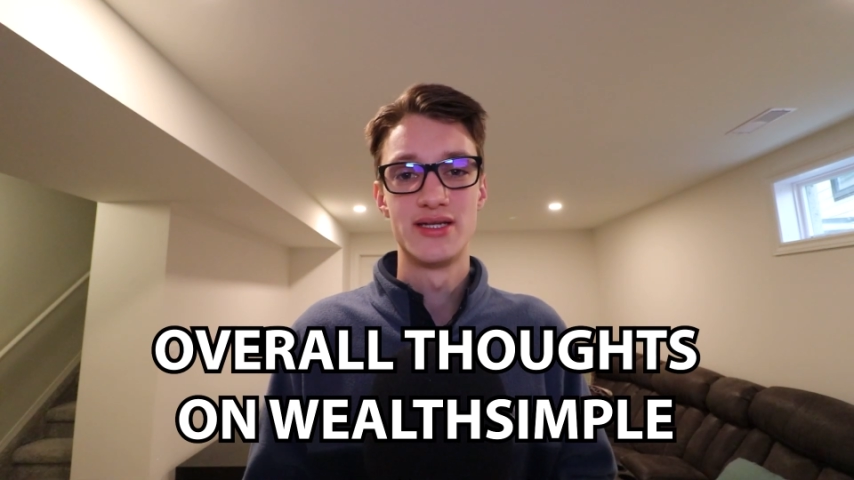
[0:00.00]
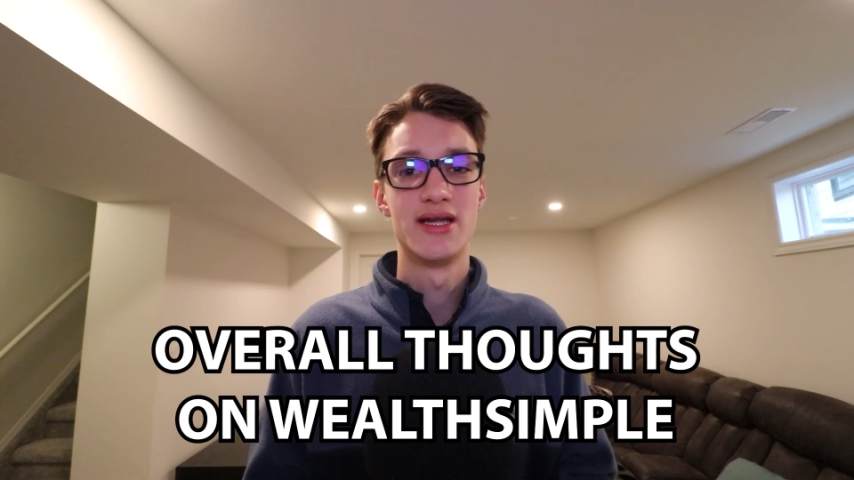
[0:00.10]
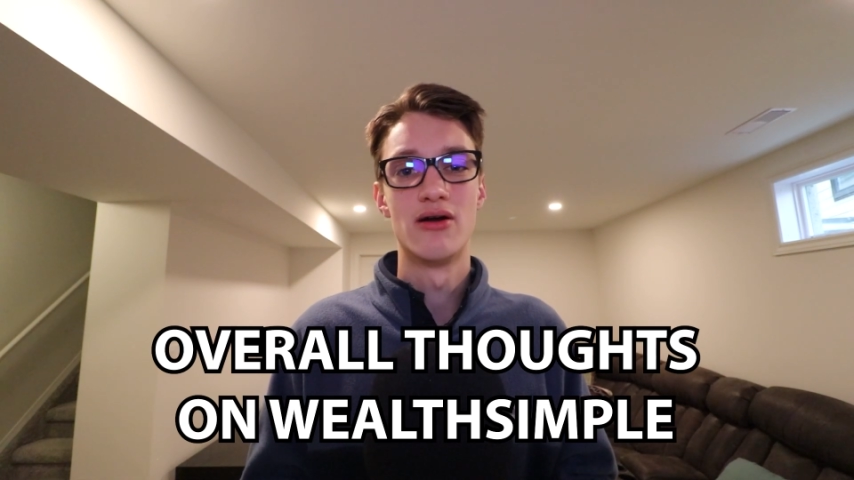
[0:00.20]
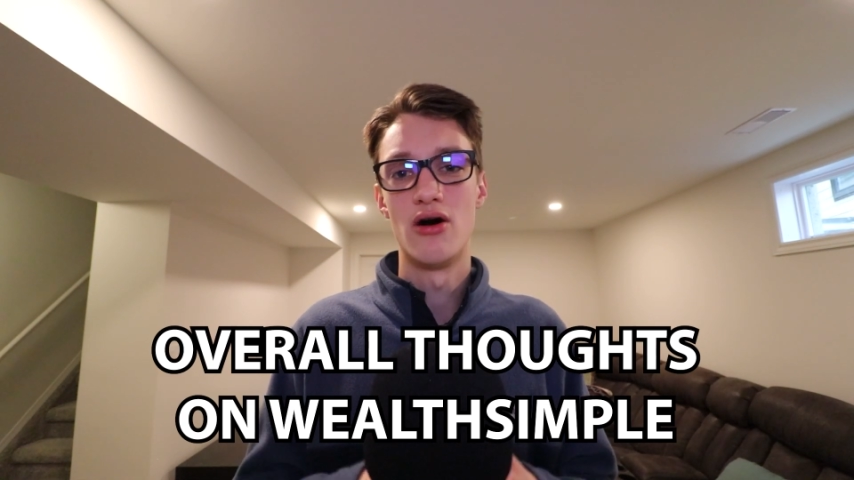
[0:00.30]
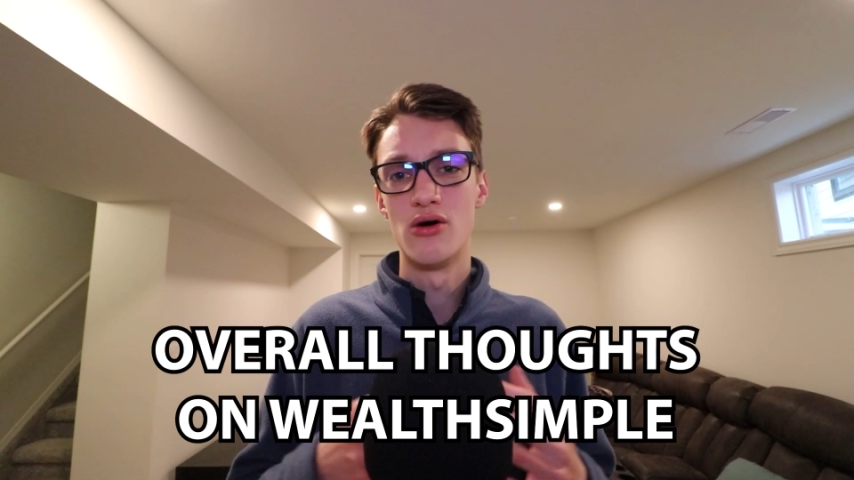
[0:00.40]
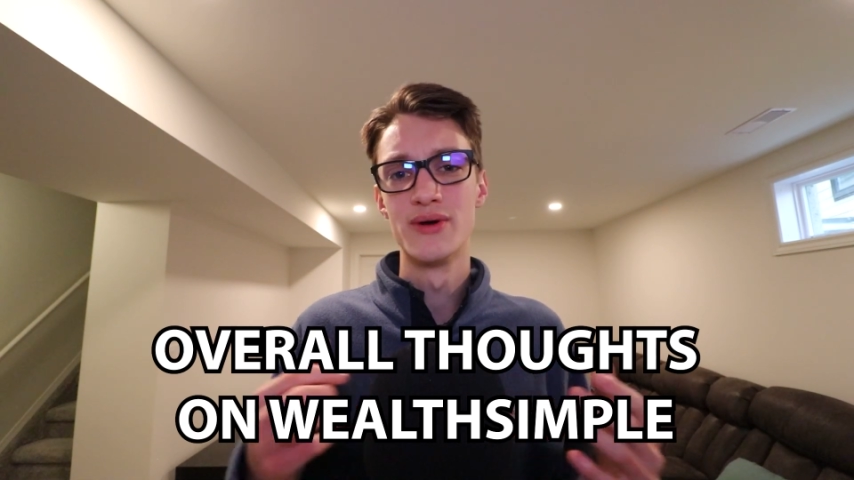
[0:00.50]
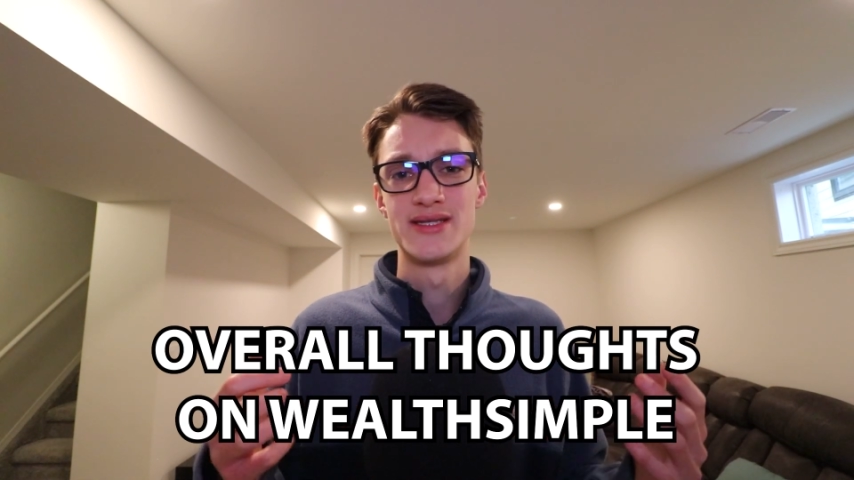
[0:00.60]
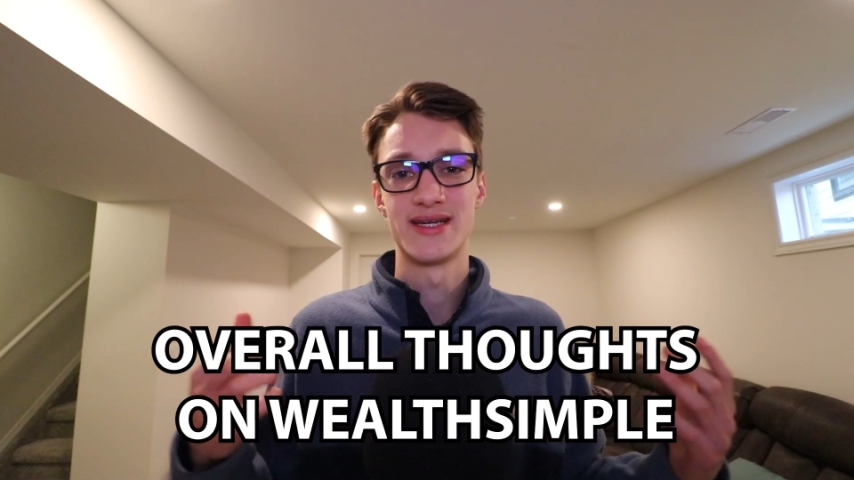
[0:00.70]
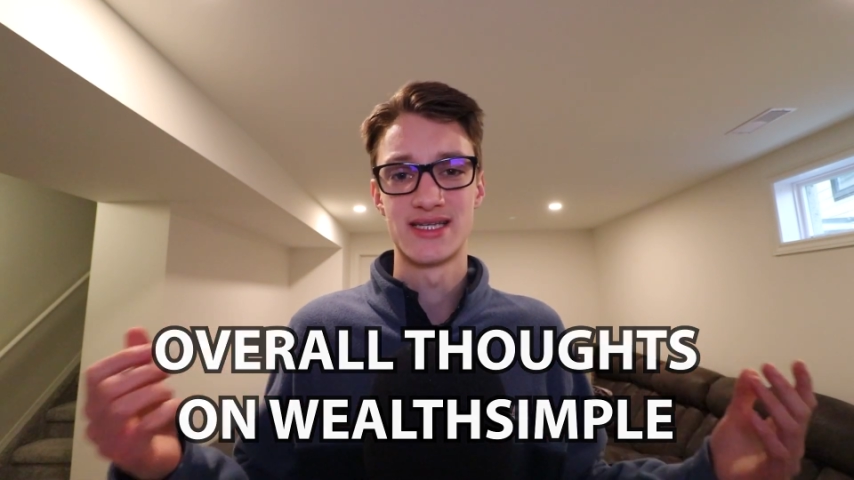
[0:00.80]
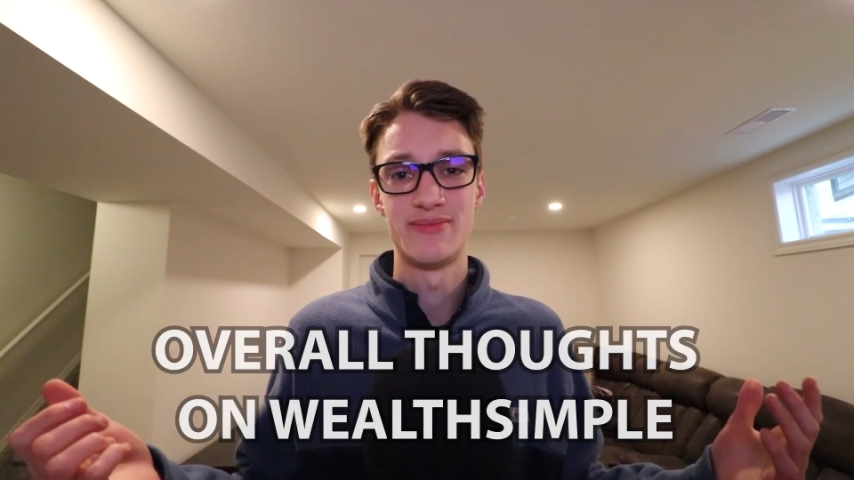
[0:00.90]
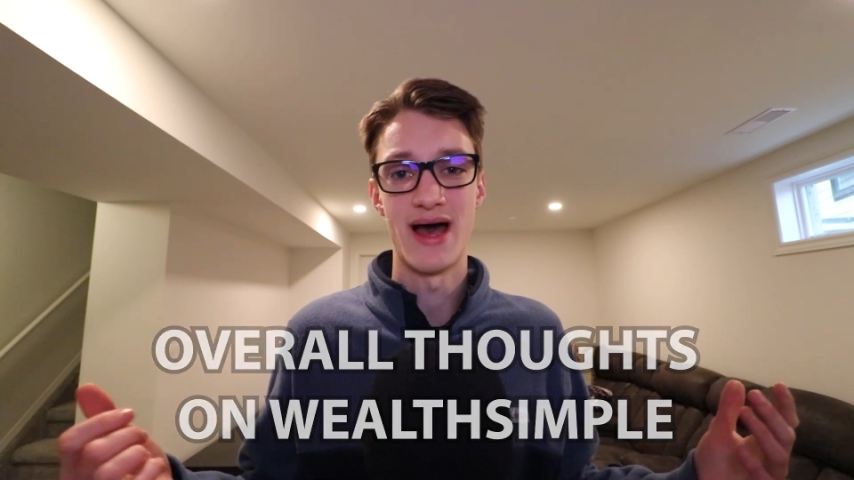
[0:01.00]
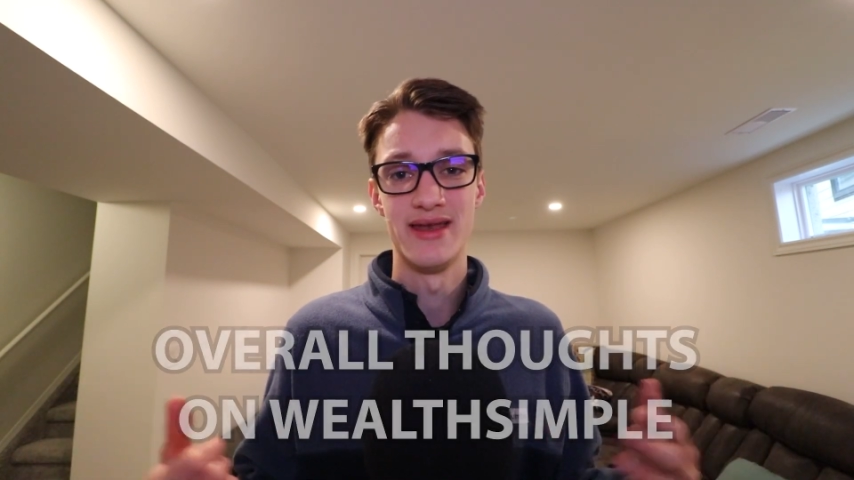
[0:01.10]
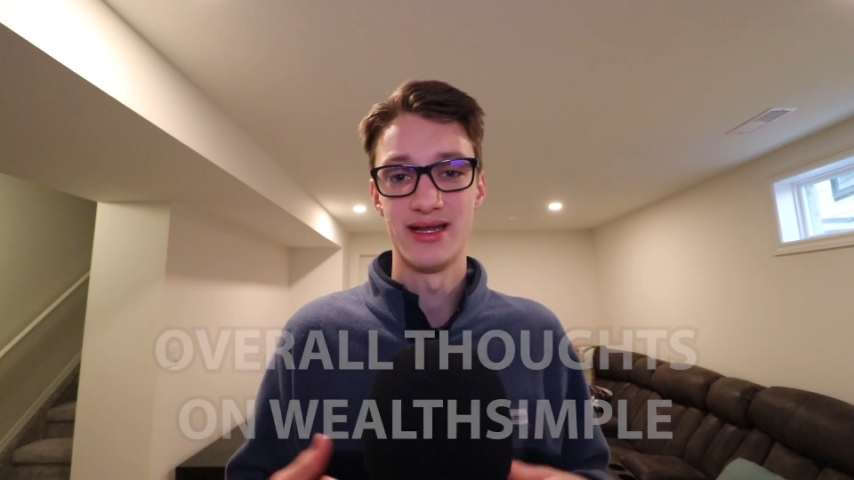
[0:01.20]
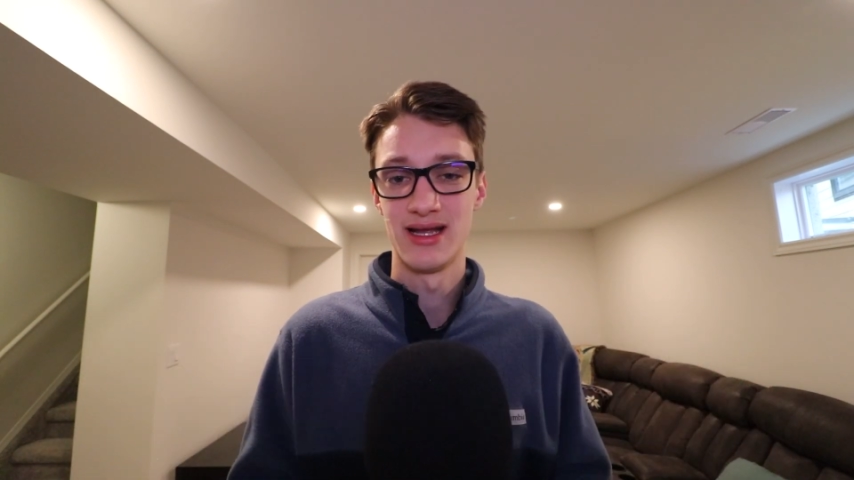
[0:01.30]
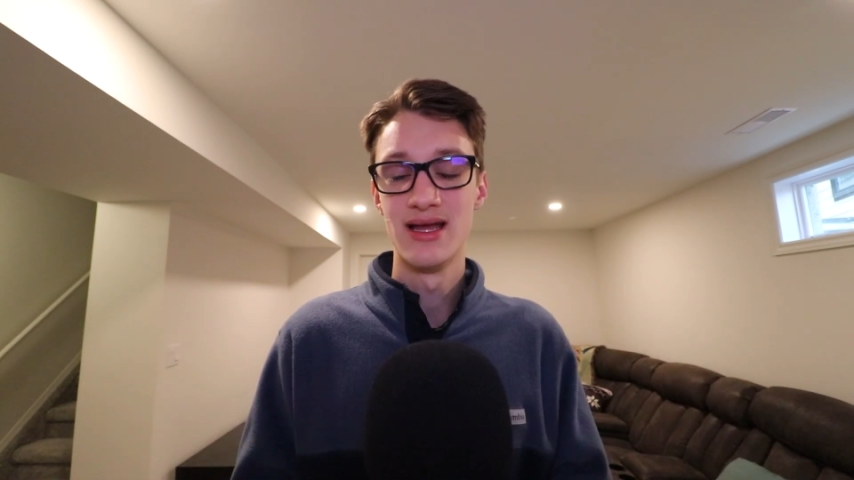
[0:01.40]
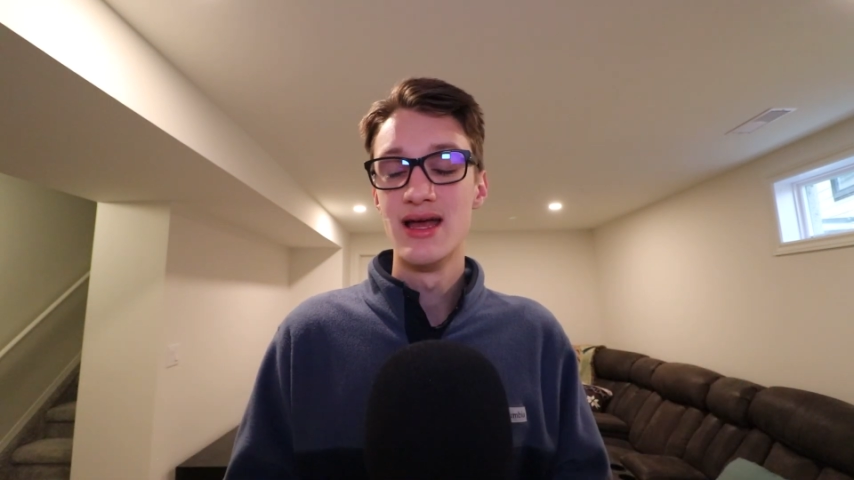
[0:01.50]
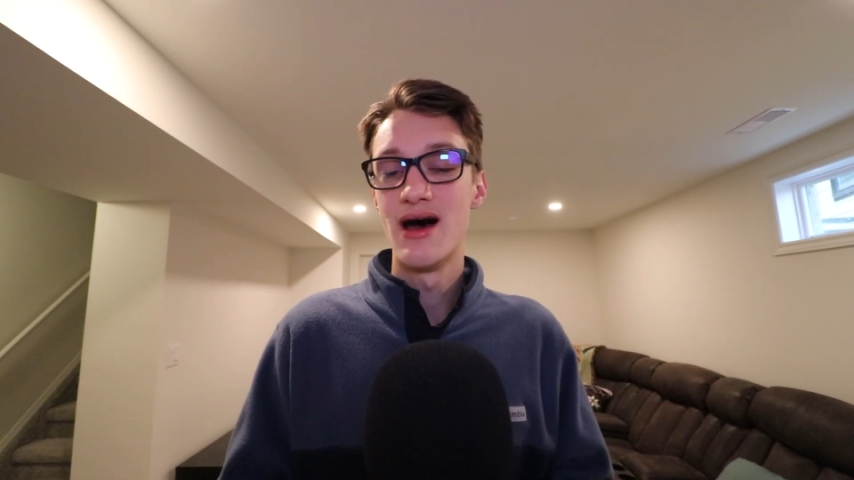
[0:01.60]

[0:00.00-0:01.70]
is they're always expanding.